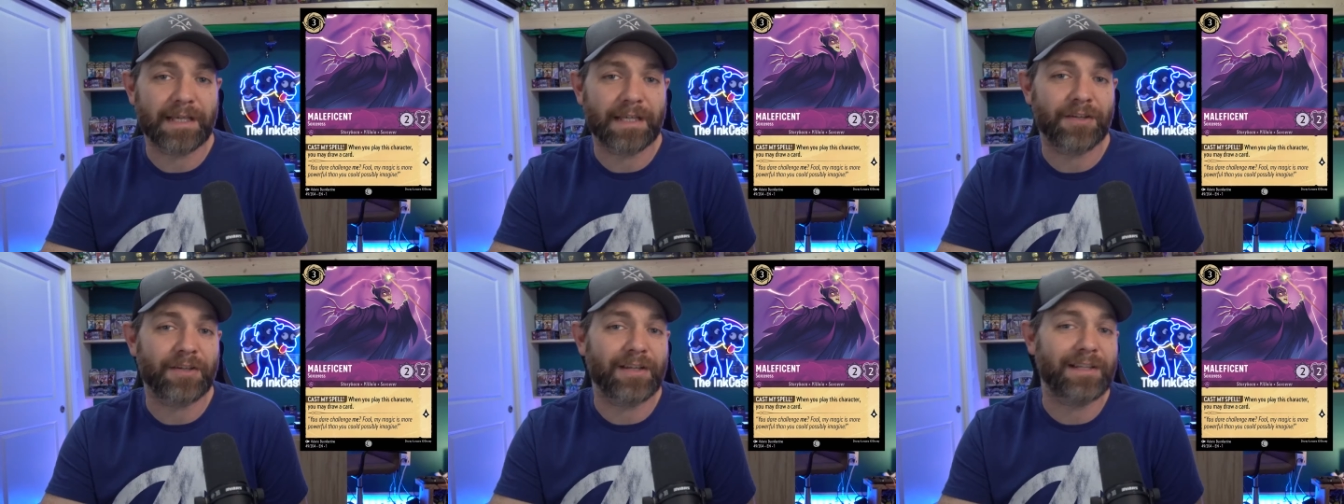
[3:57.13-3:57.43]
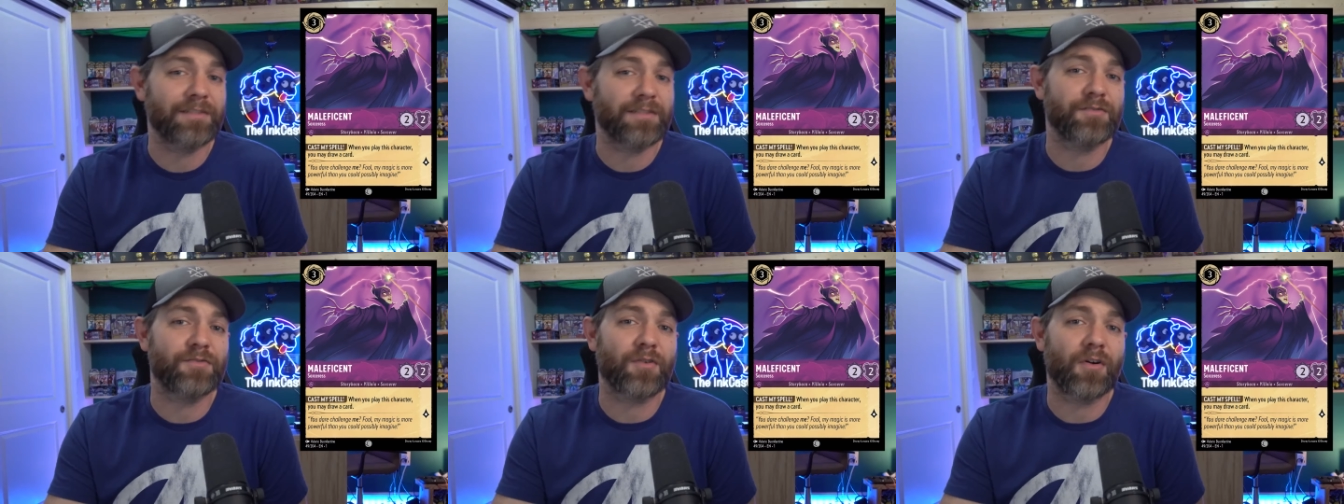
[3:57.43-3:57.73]
you get
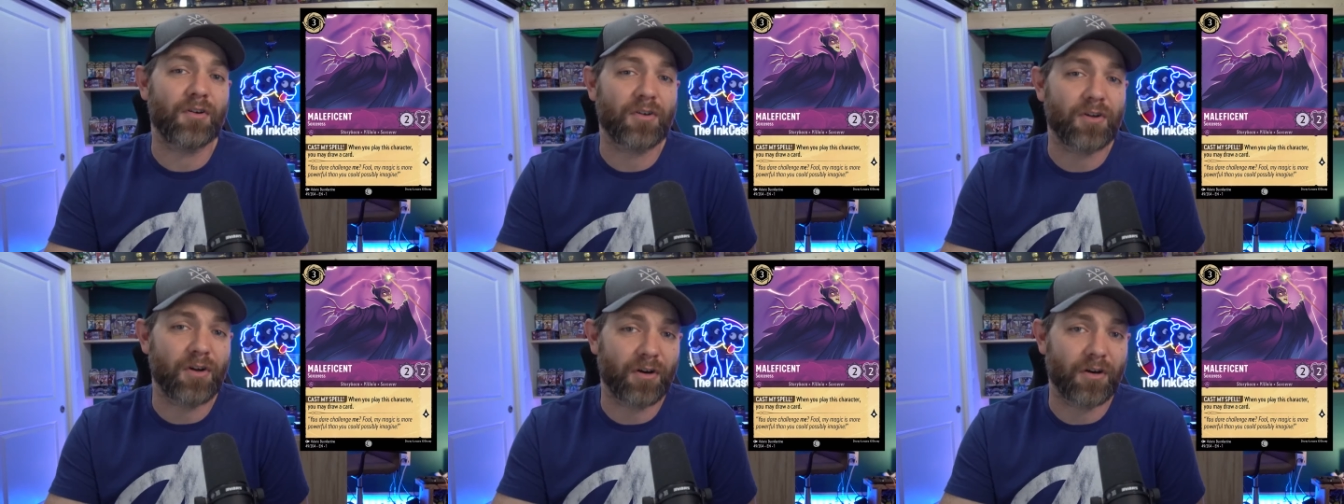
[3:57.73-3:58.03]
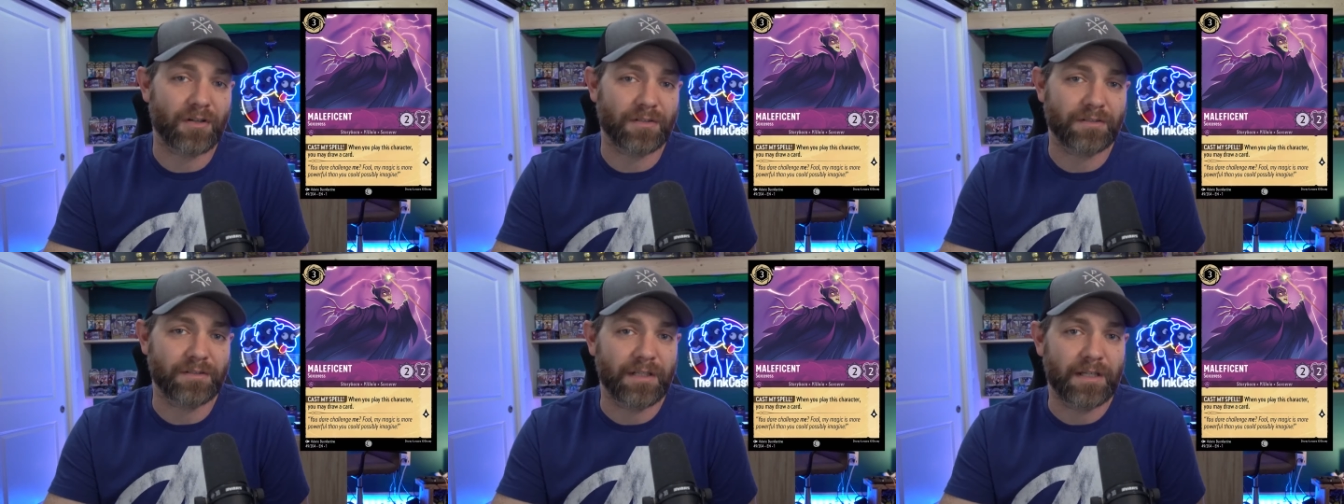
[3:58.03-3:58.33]
to draw a
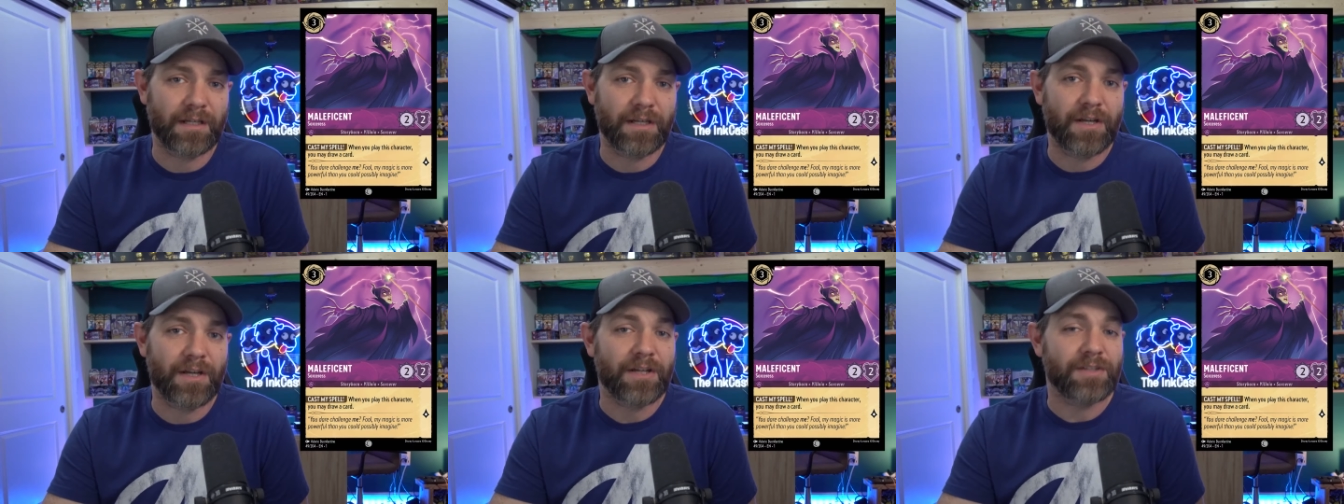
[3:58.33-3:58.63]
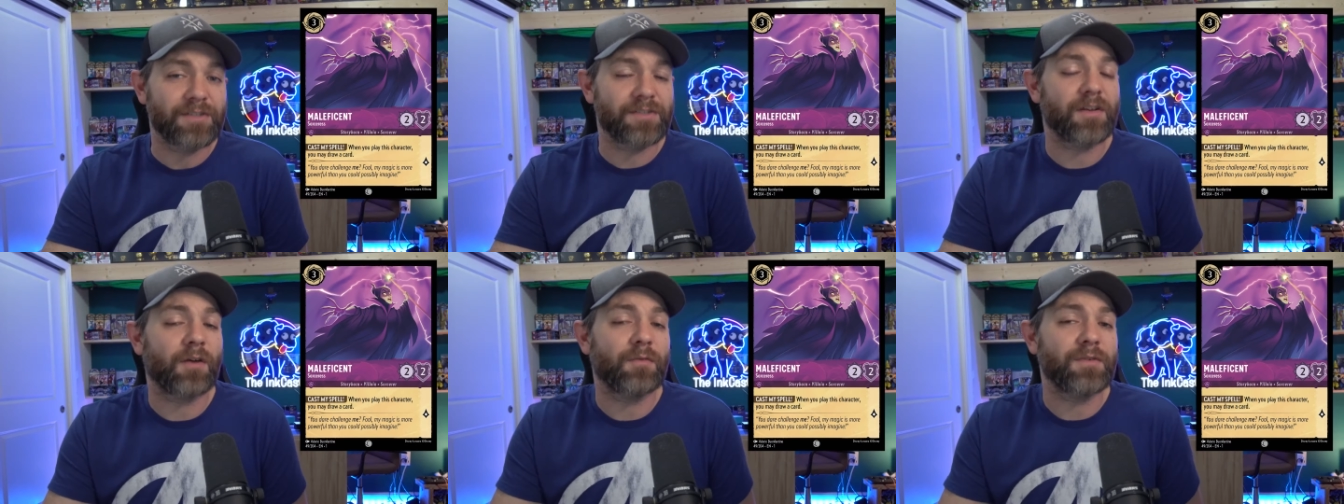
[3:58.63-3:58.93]
card.
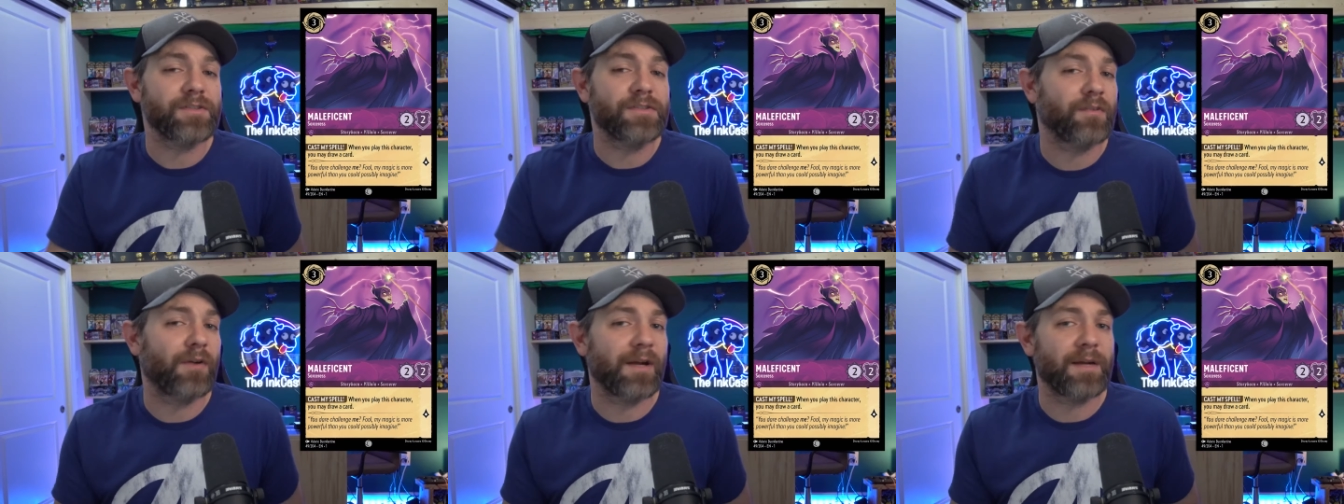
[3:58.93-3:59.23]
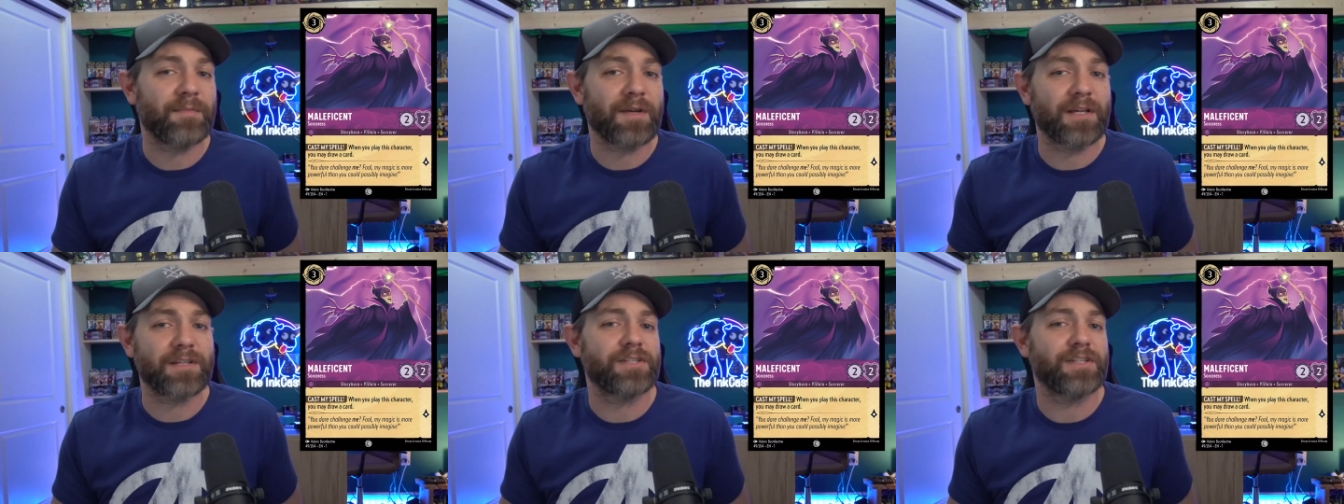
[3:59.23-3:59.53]
She's always great
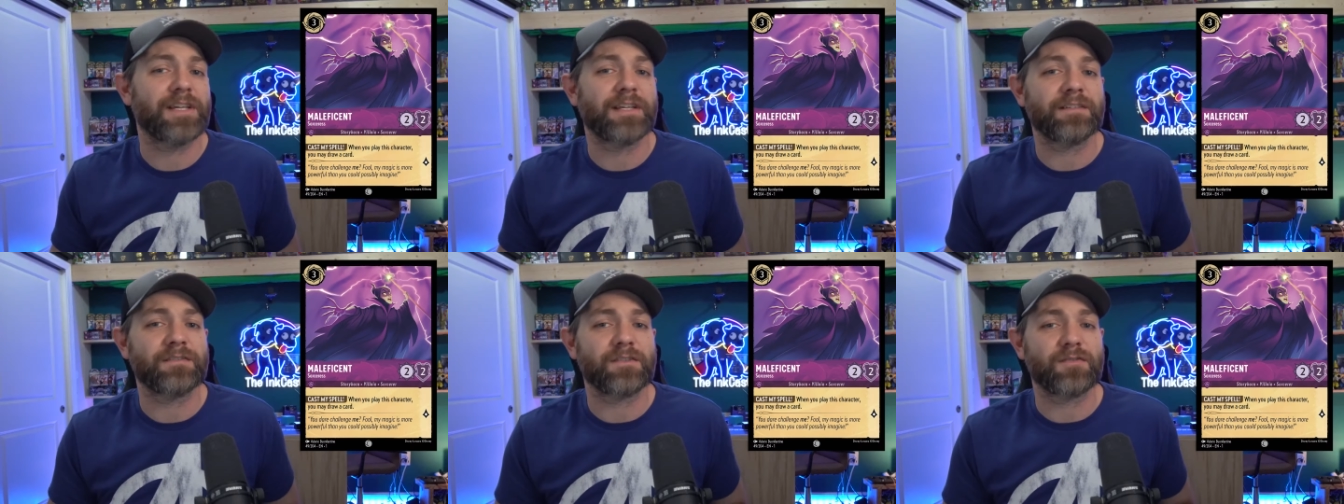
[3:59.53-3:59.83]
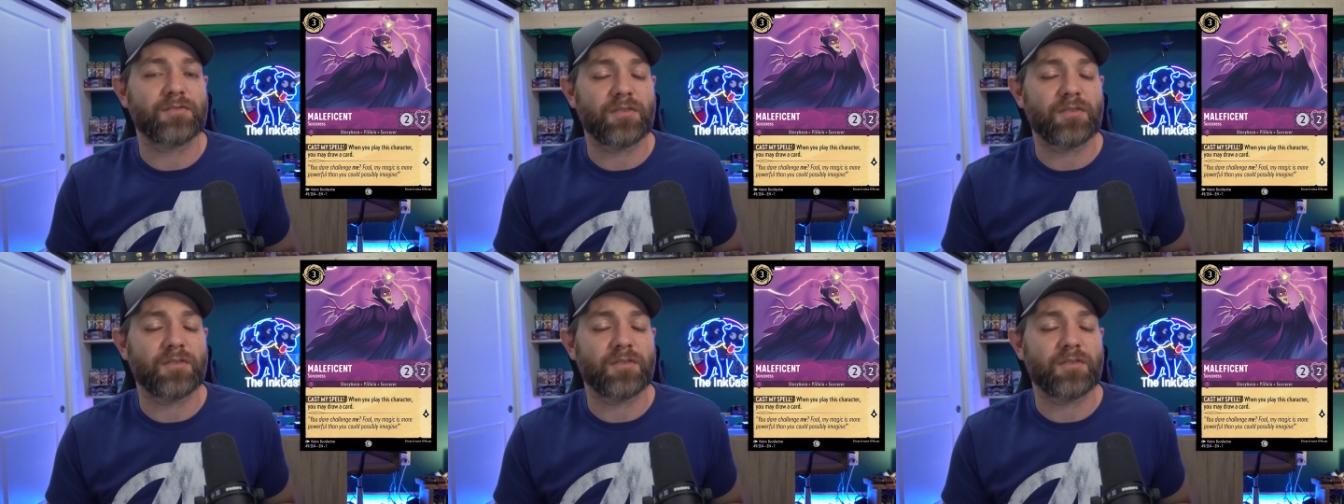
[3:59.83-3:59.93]
because she gets to draw